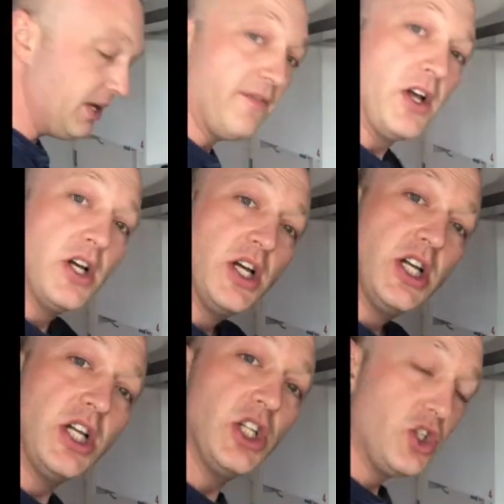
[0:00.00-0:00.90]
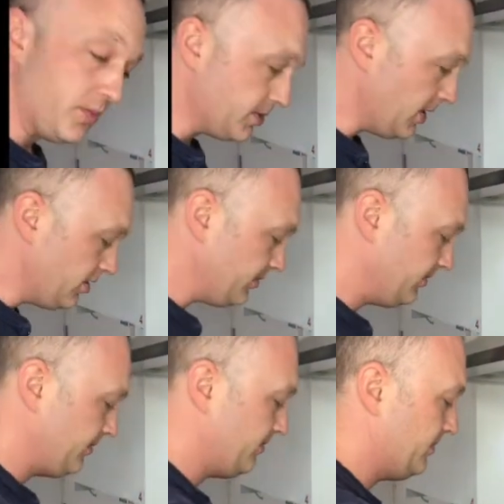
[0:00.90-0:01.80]
bit of chopped tomato,
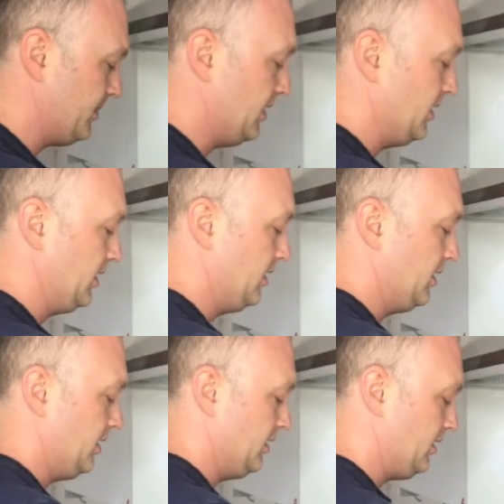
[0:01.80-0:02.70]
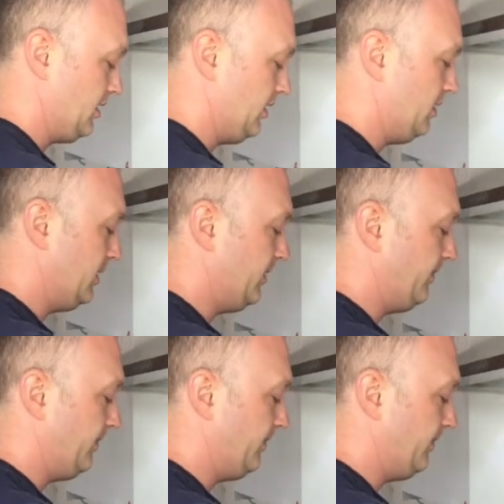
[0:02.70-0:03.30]
just a little bit.